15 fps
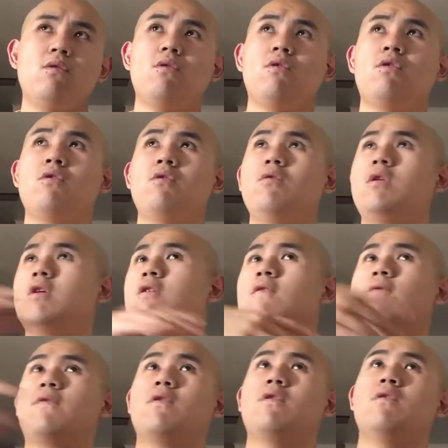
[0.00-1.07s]
shooting
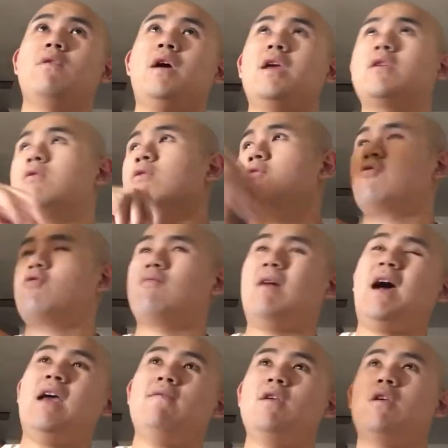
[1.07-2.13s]
over like you know
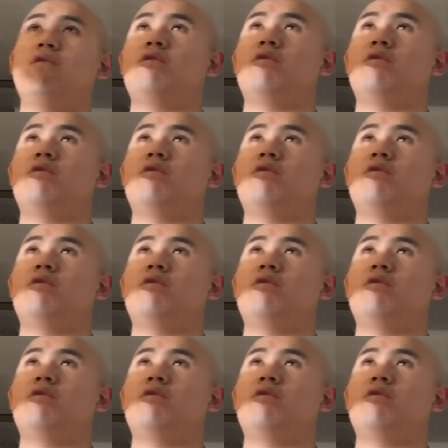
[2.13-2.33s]
driving and